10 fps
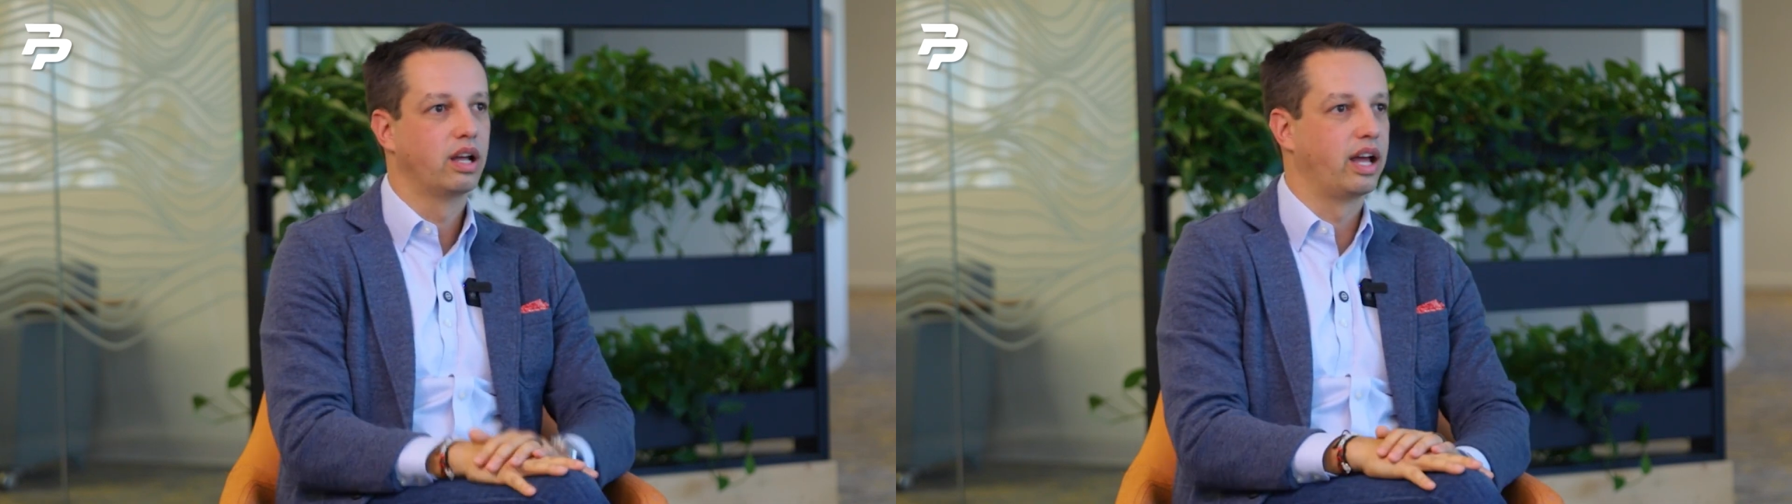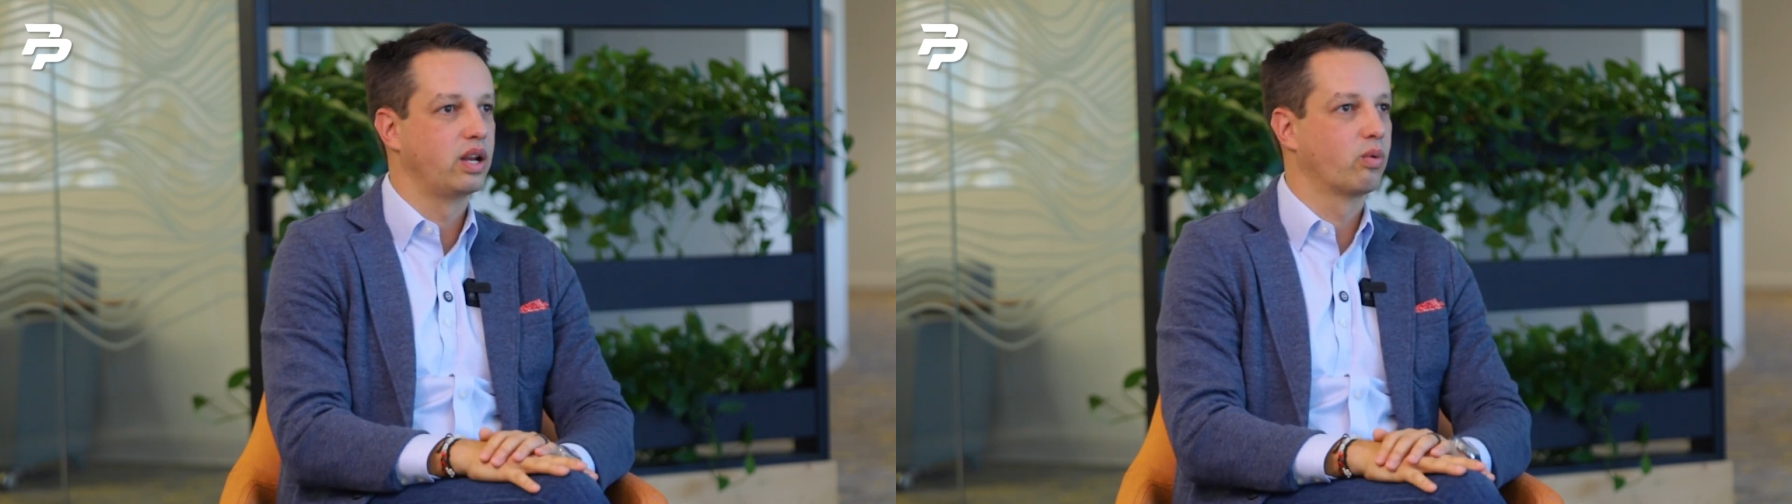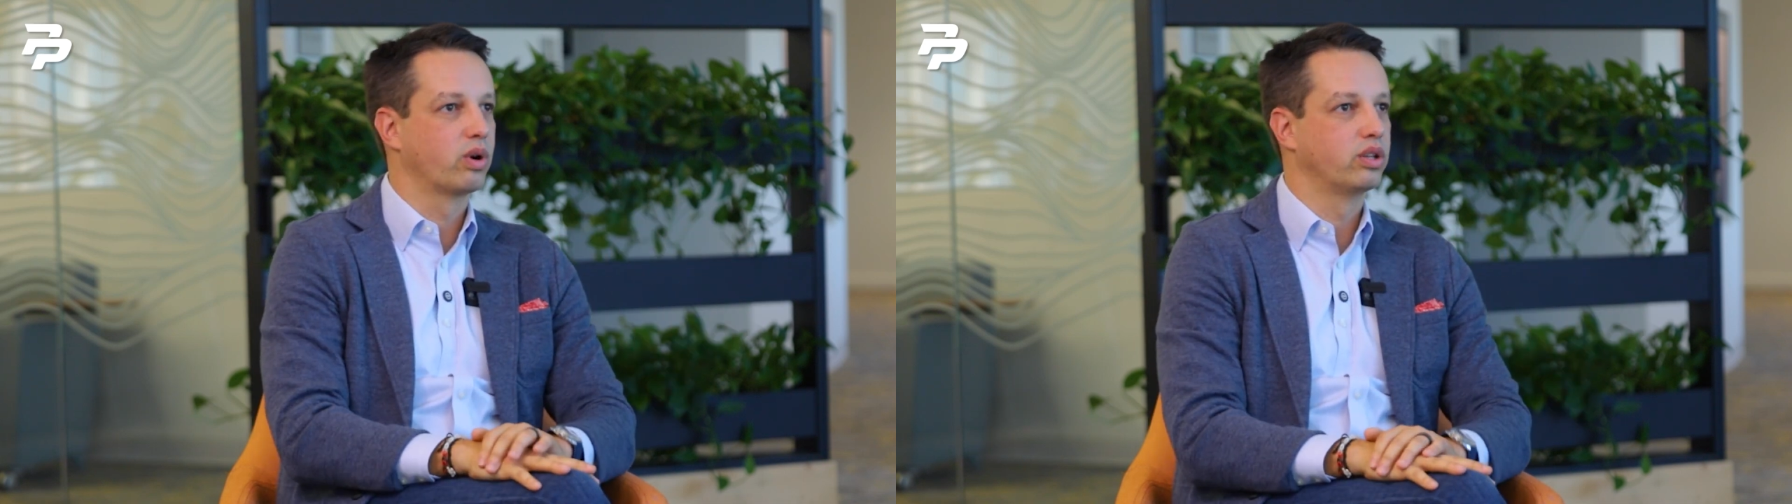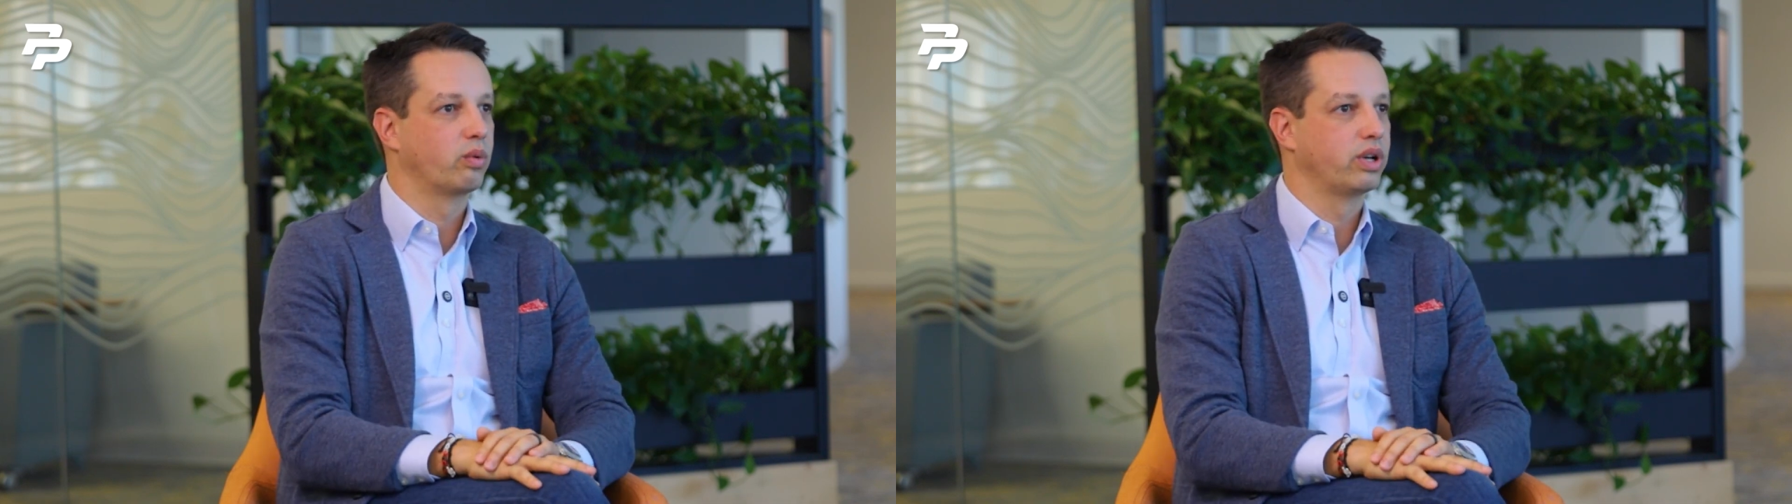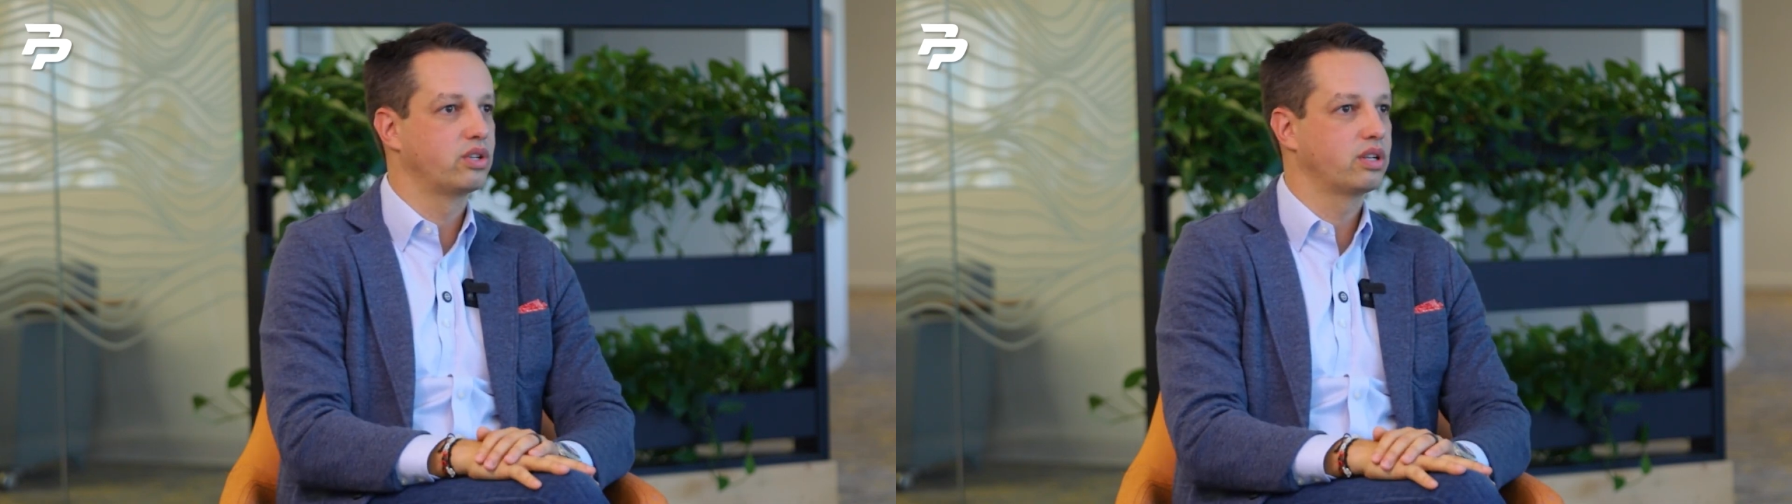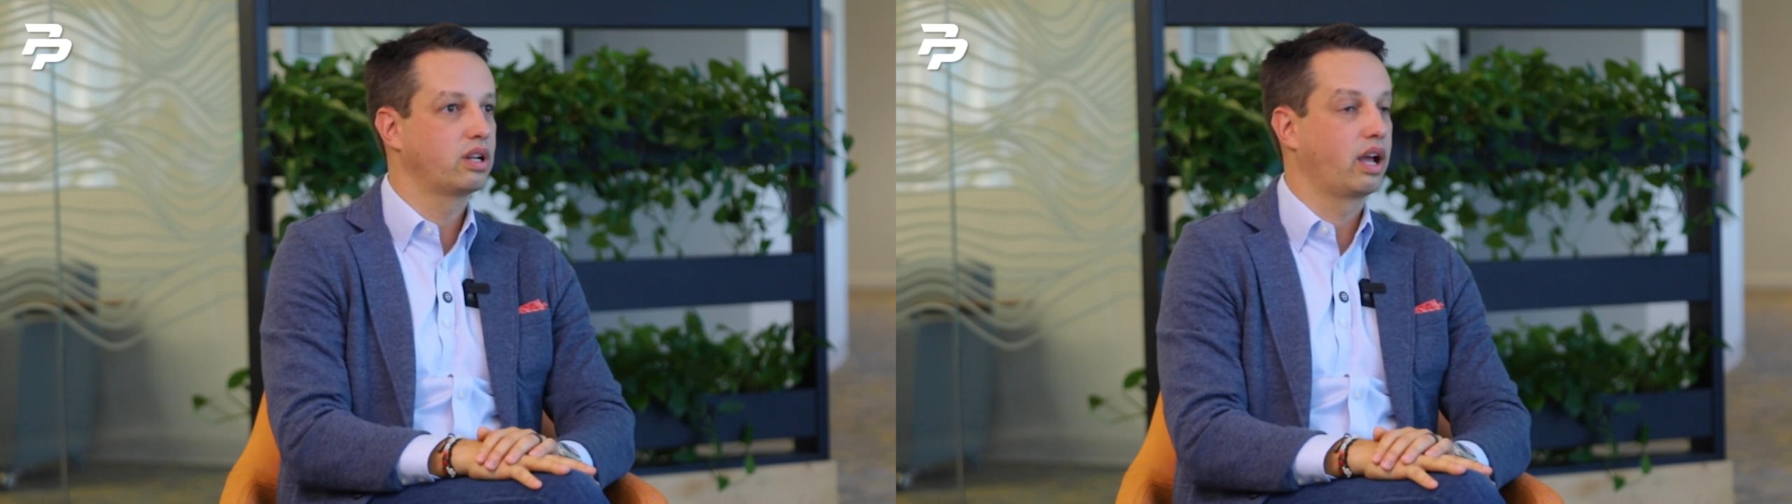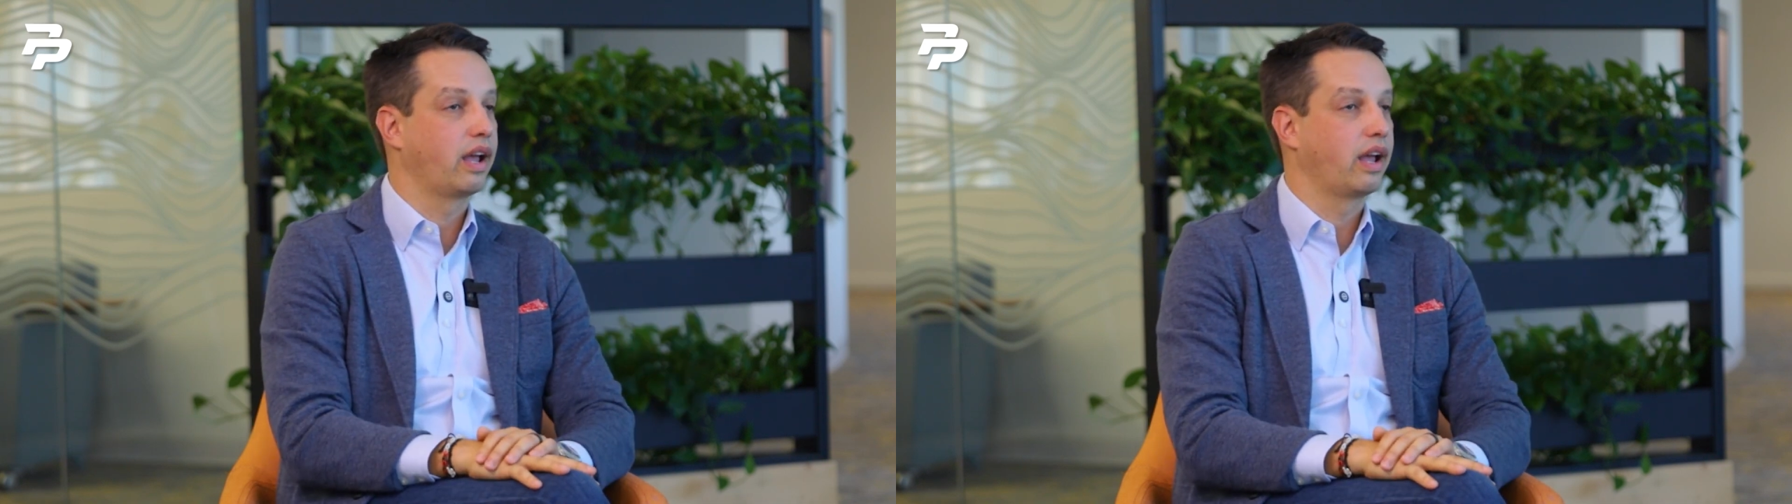anywhere in the region,